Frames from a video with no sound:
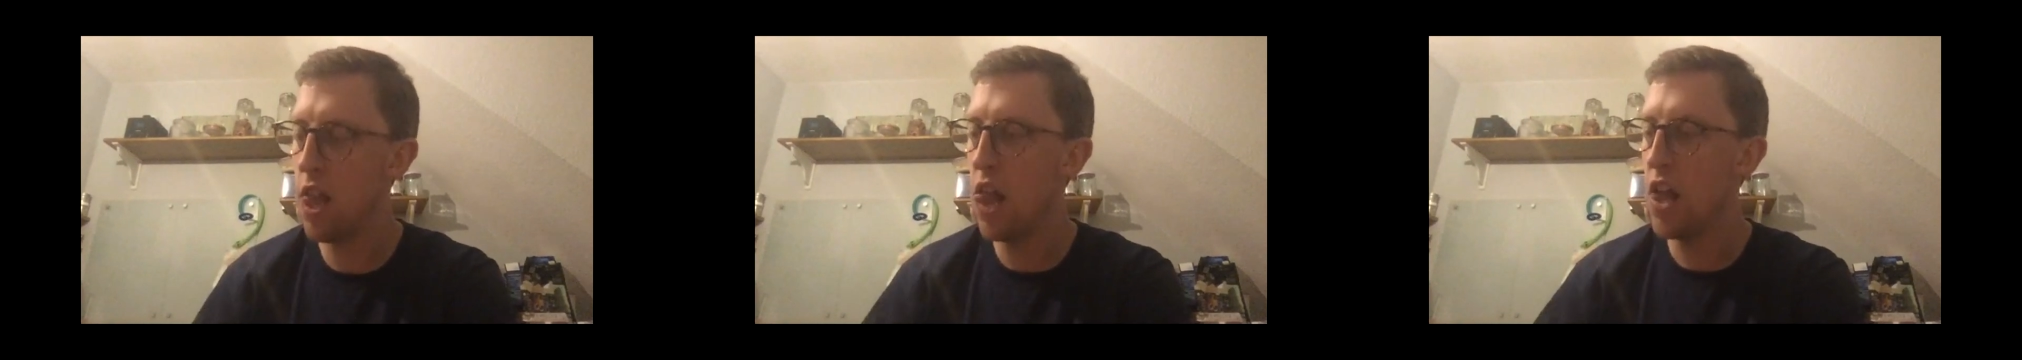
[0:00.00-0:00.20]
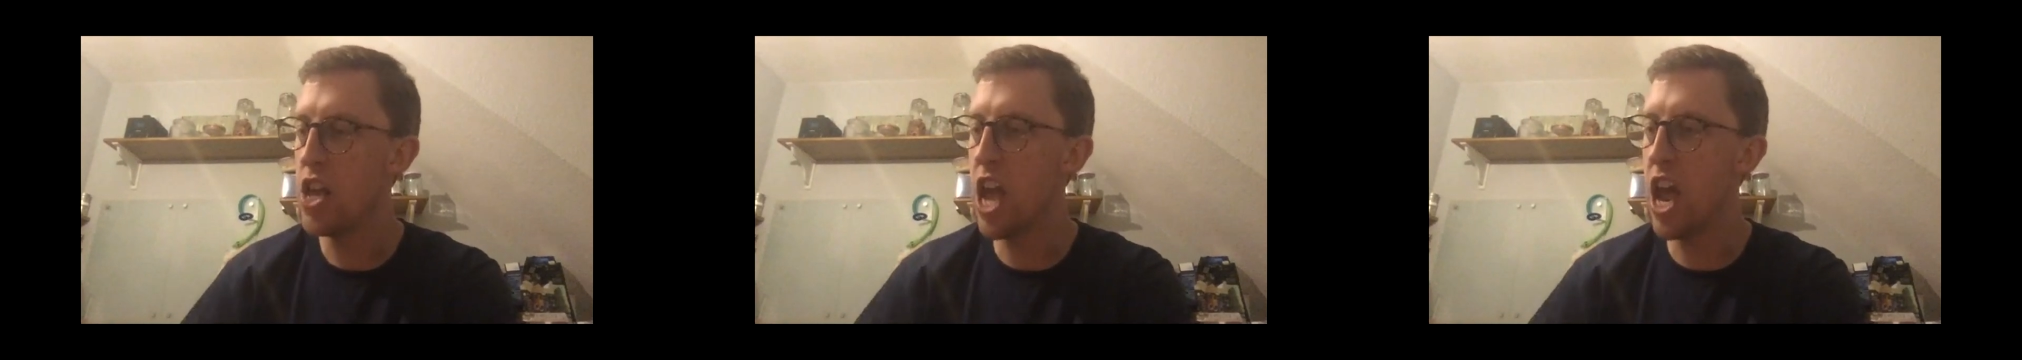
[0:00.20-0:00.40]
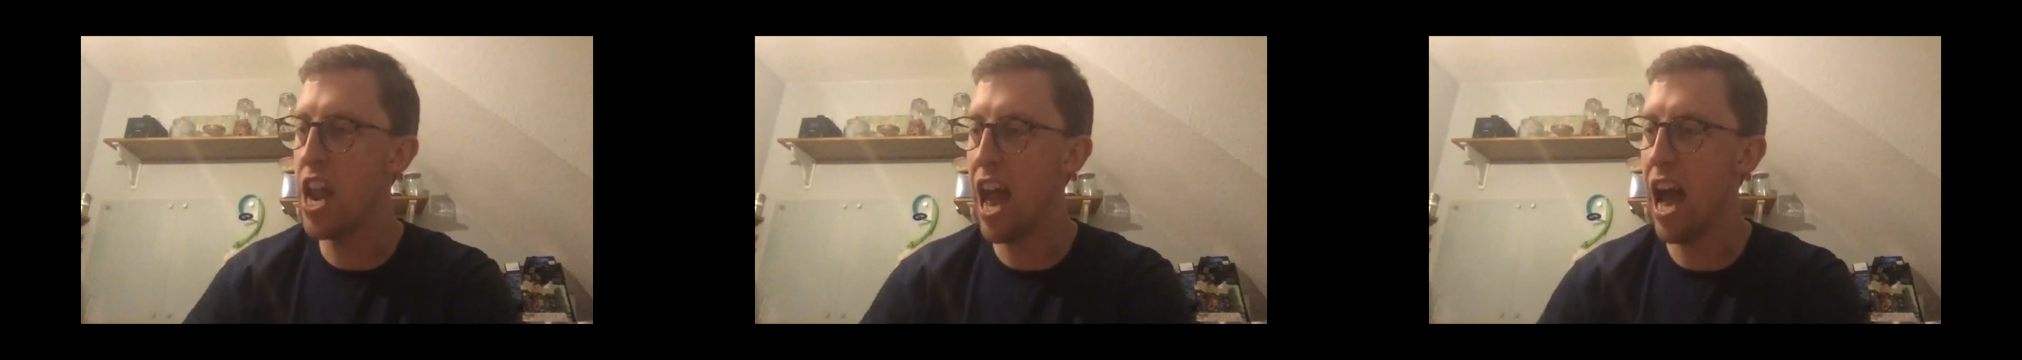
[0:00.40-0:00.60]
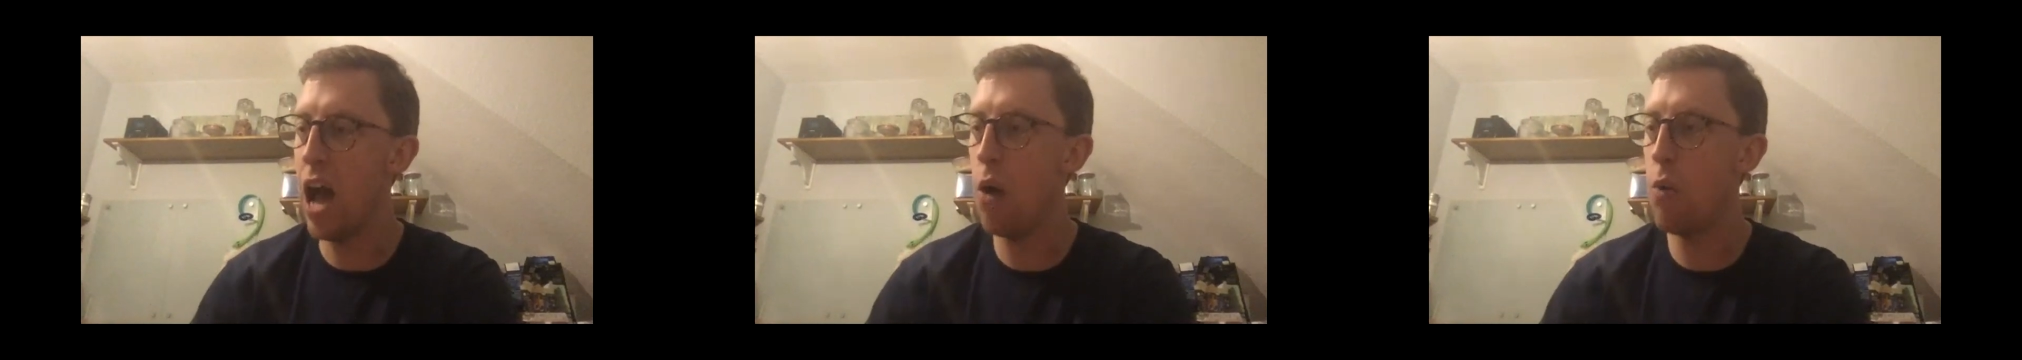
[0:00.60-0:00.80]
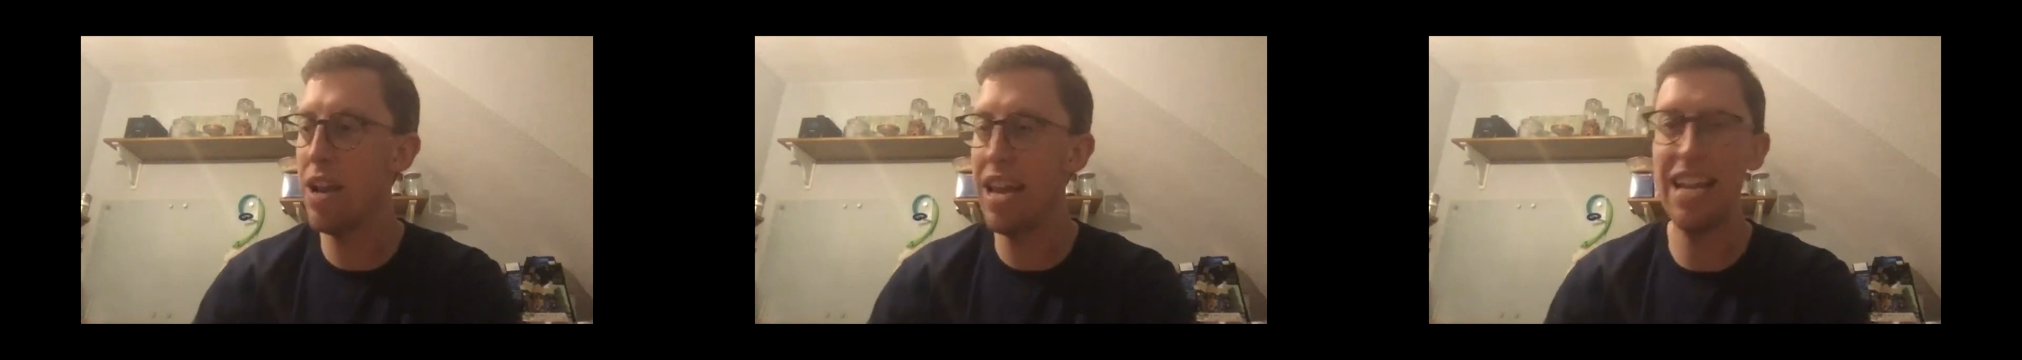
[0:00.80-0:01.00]
you
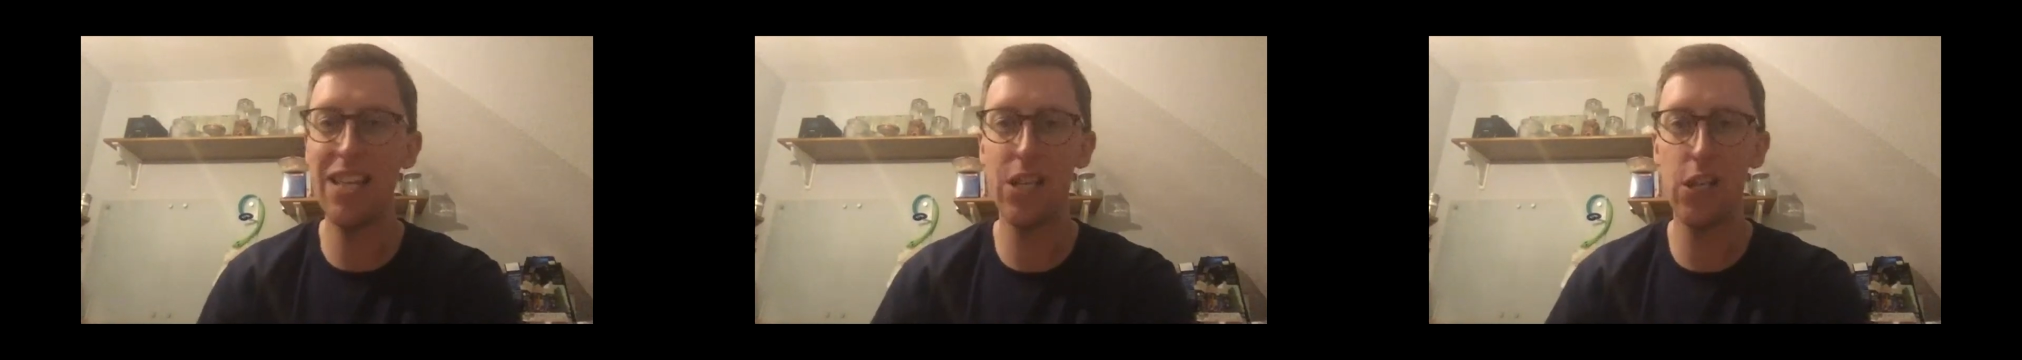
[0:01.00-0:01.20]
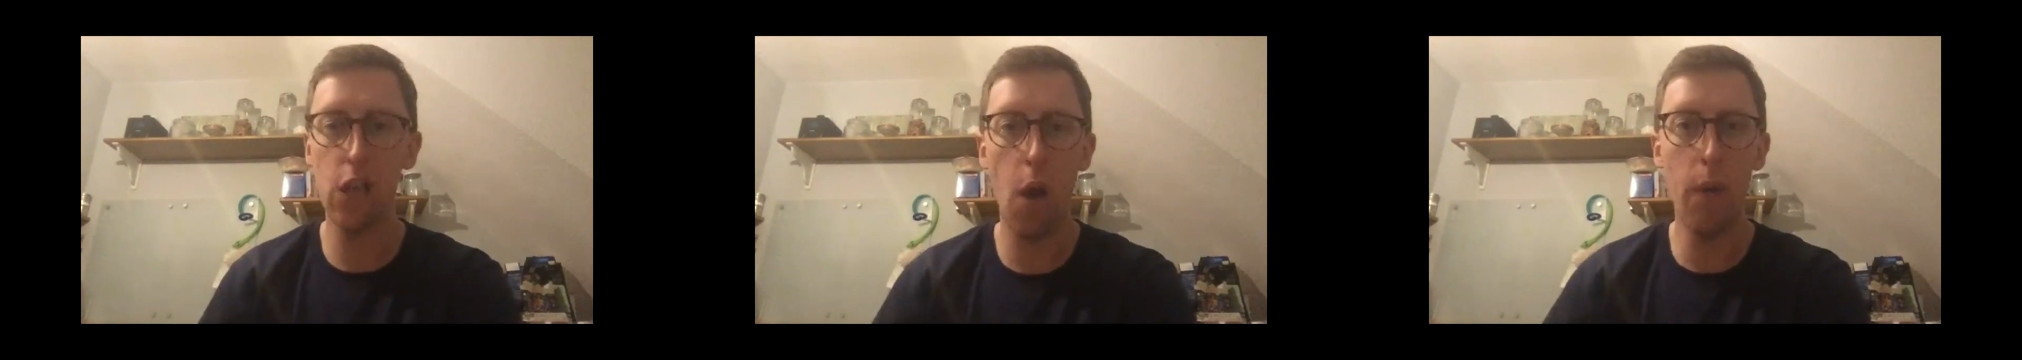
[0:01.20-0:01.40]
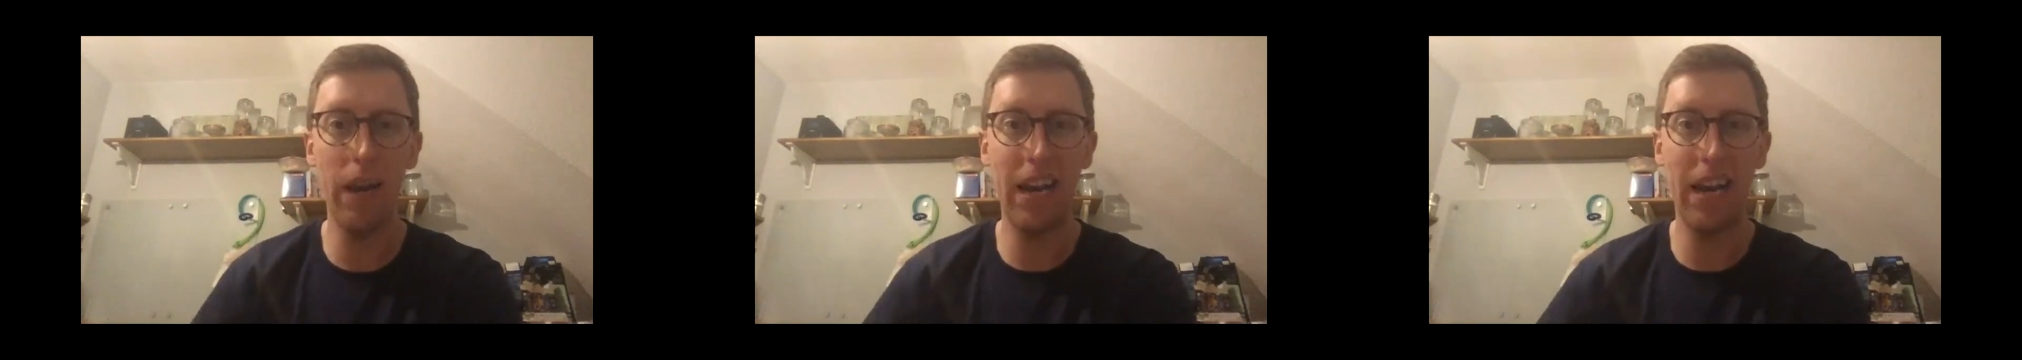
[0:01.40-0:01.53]
now need to go and